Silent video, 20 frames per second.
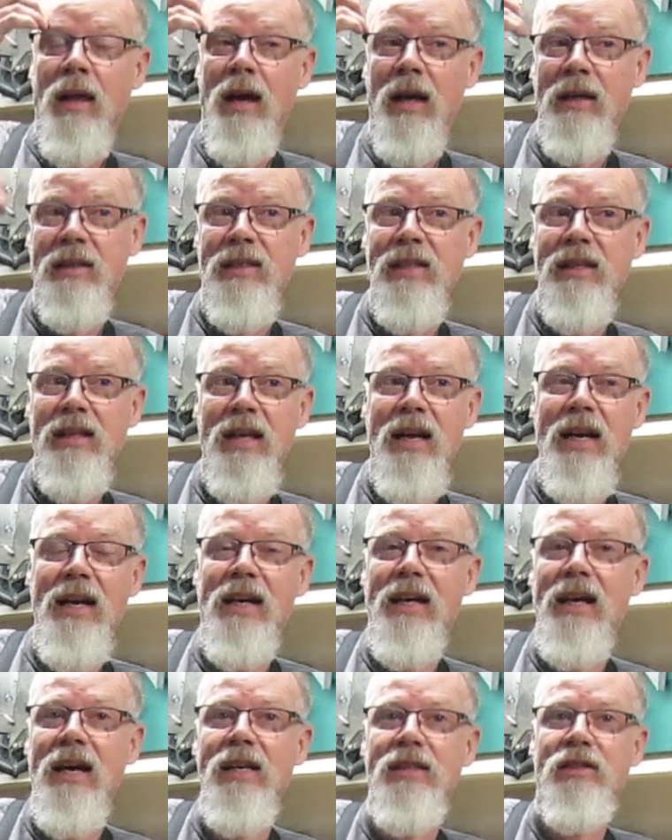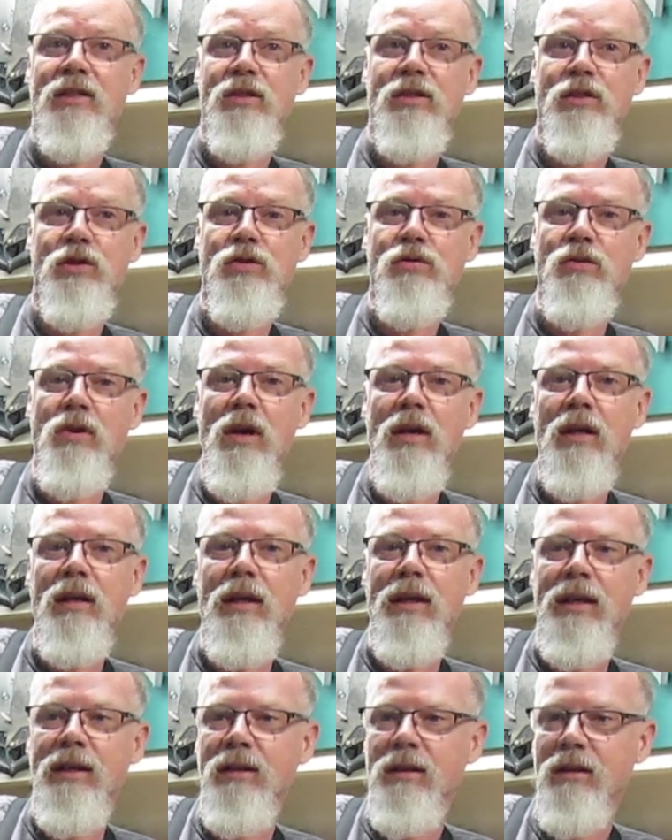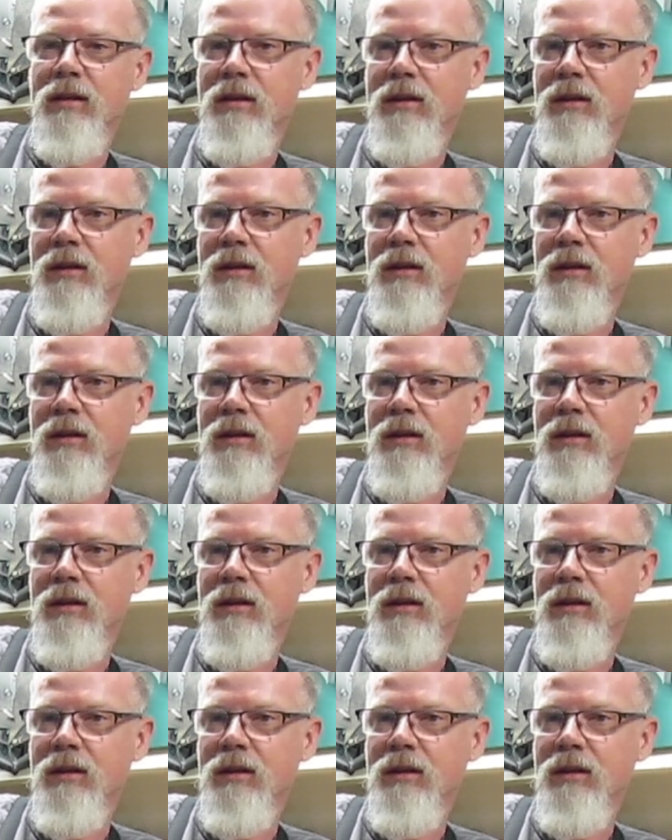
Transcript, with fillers: I see a lot of guys struggling,